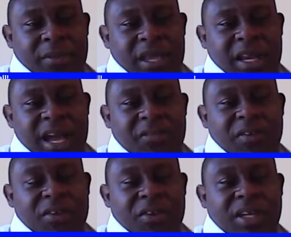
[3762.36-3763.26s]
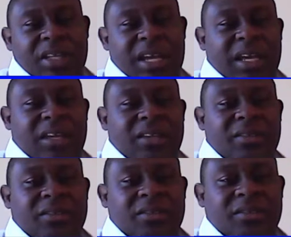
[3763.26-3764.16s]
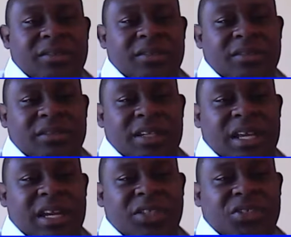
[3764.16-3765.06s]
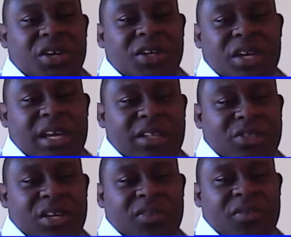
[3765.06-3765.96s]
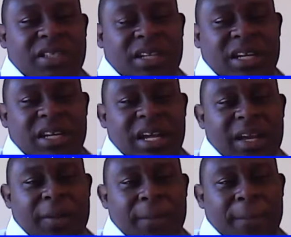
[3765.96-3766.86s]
and have a great day, and enjoy the rest of the day.